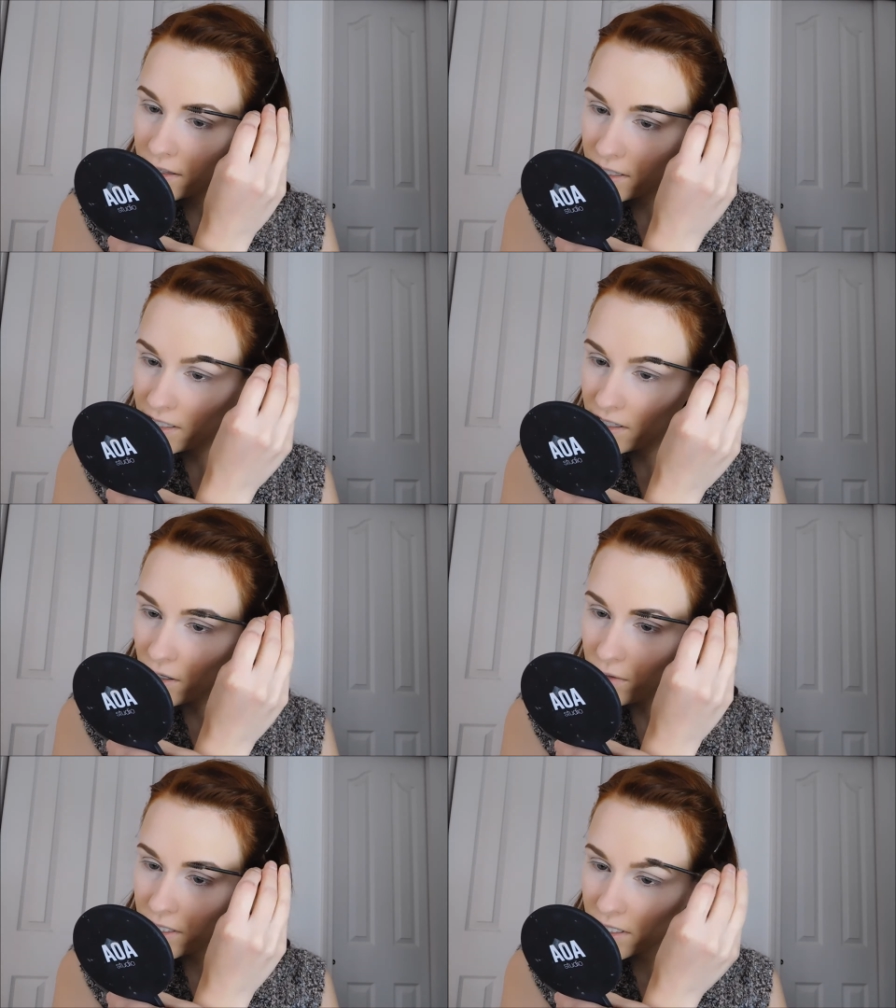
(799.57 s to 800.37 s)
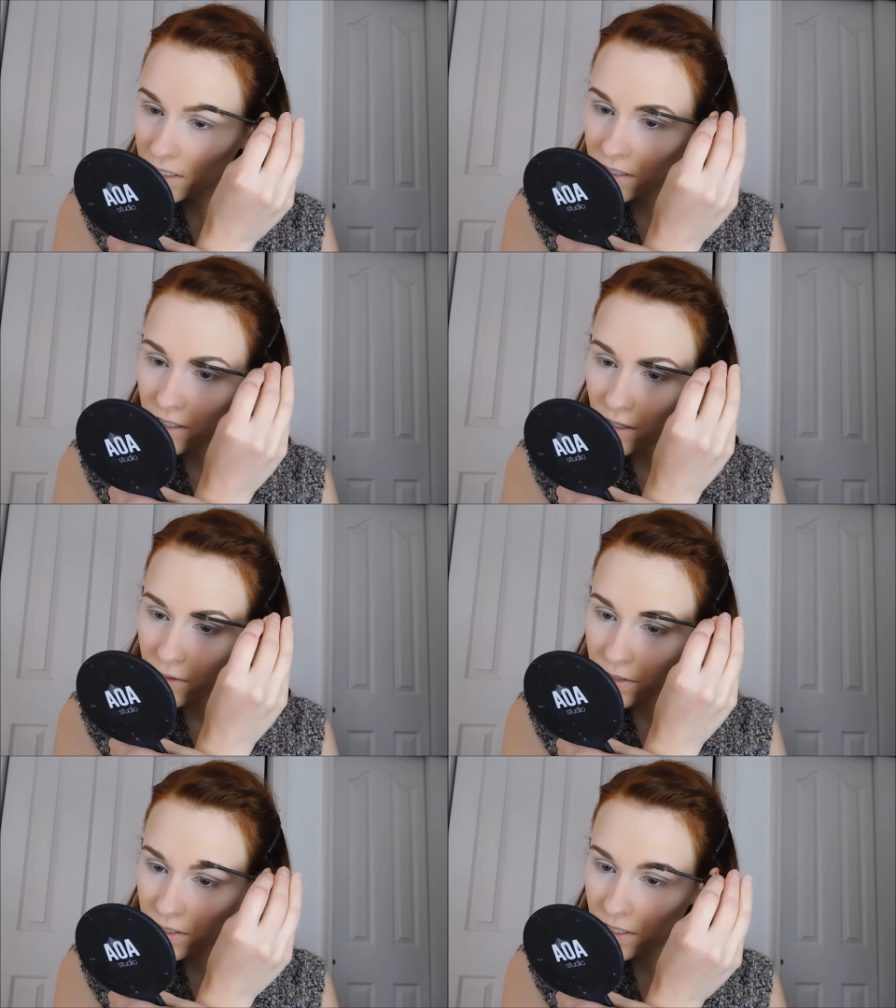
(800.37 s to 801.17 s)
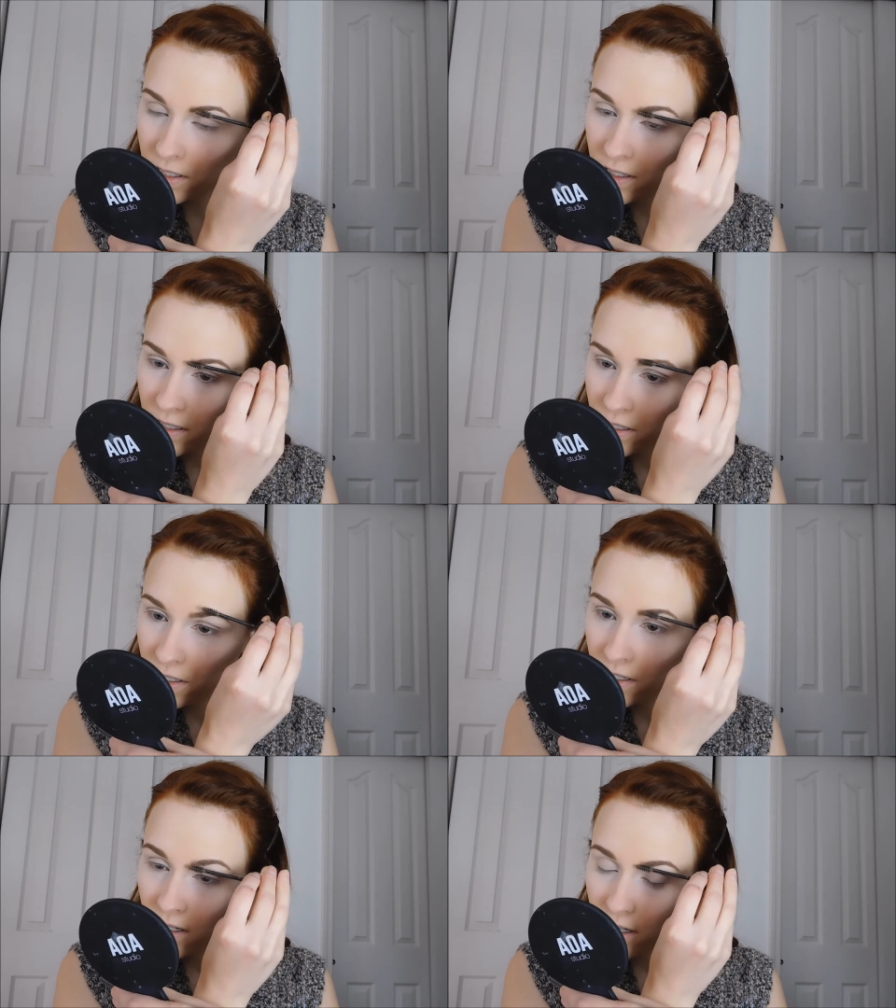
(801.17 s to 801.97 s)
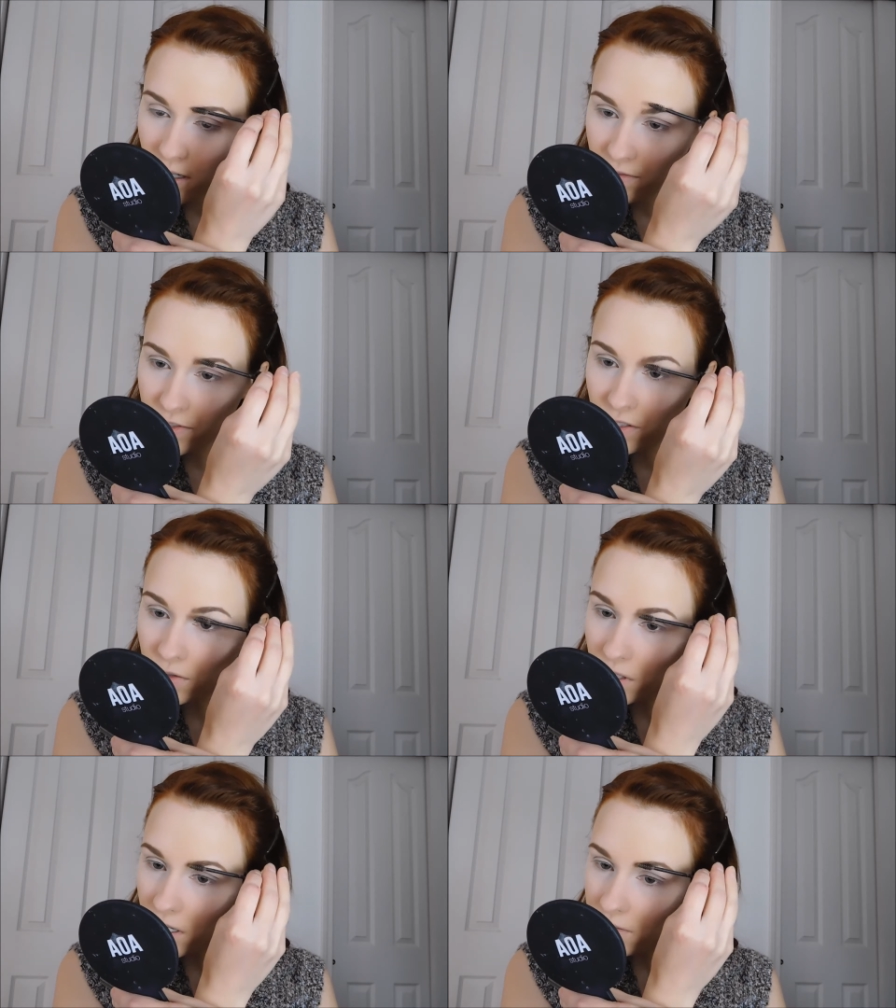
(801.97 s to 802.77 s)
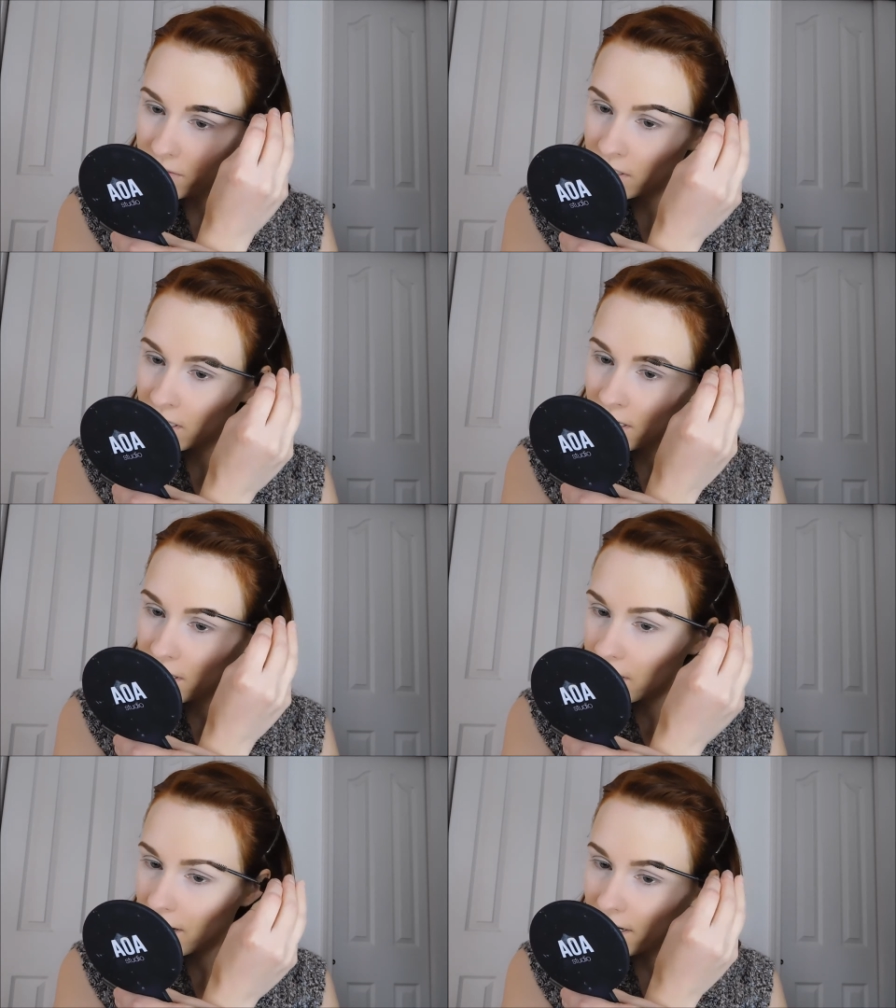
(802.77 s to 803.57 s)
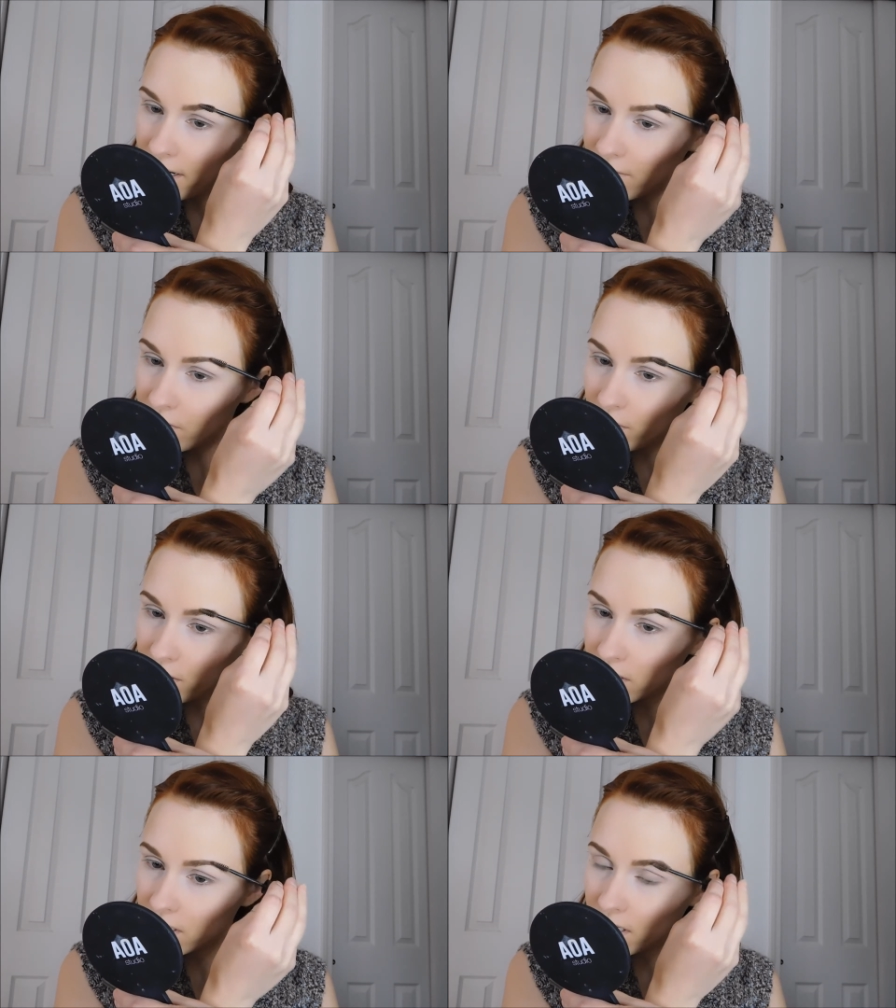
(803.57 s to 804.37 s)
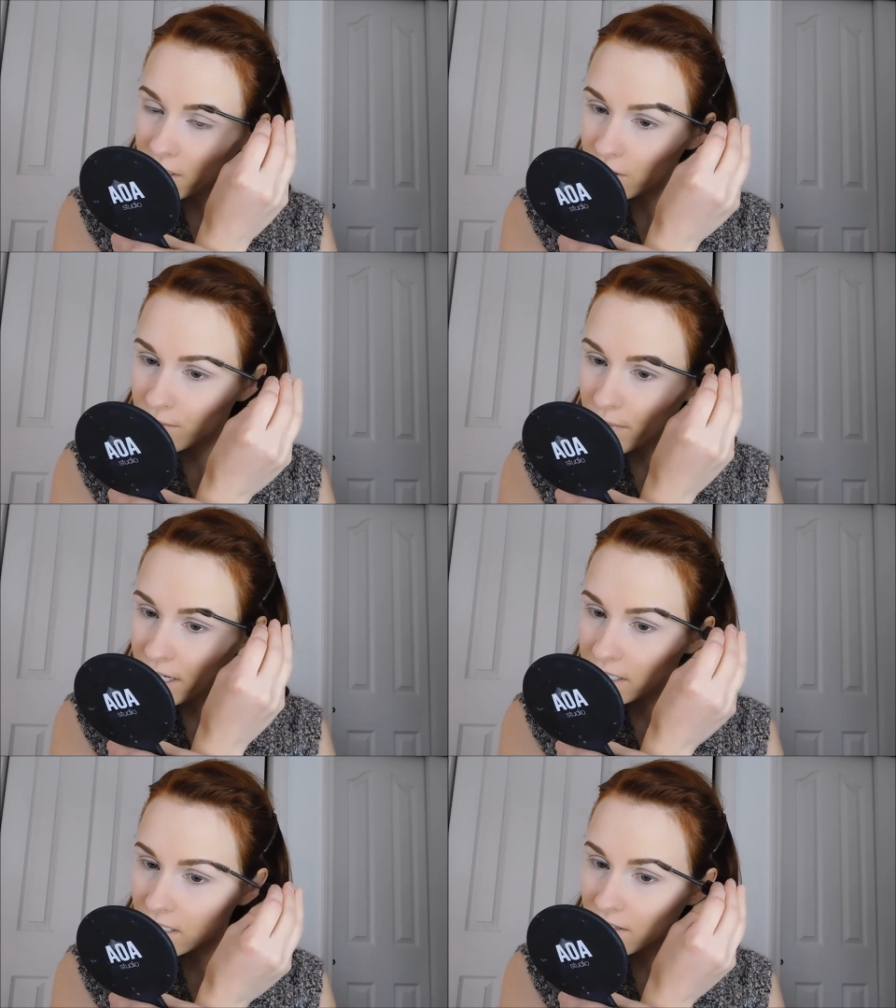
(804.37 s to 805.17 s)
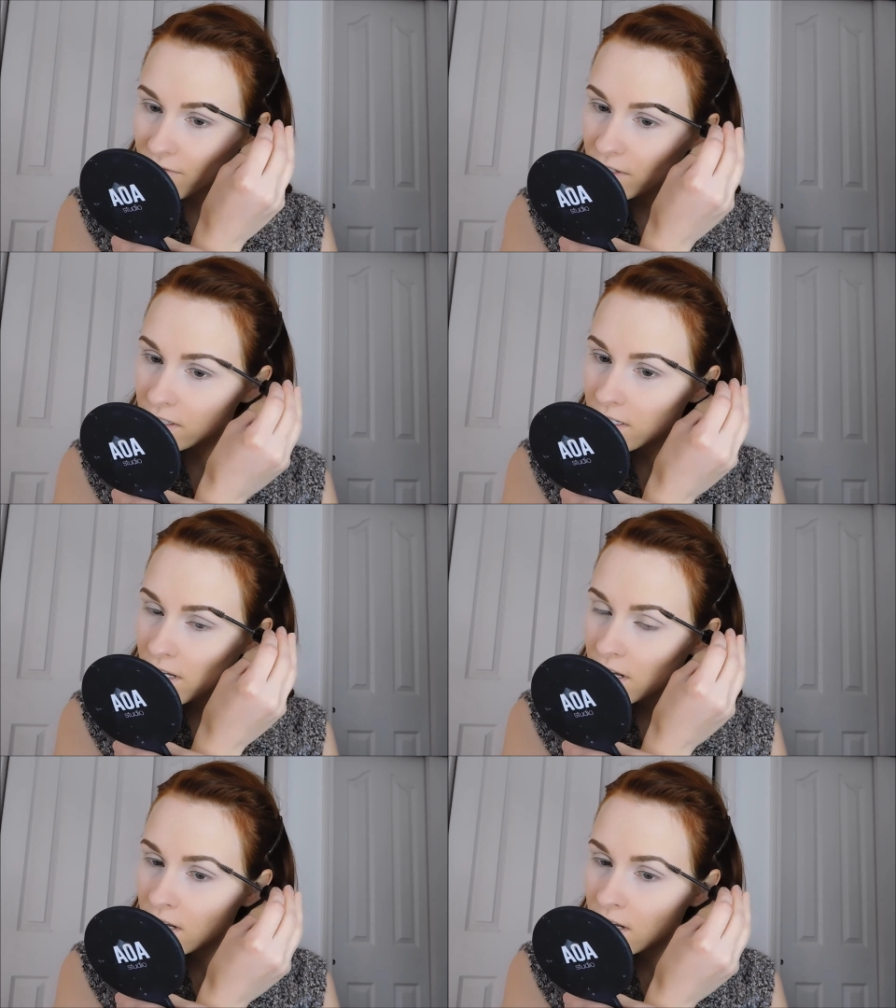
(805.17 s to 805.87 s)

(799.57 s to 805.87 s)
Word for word: the lowest dose of Zoloft and have noticed a tremendous difference.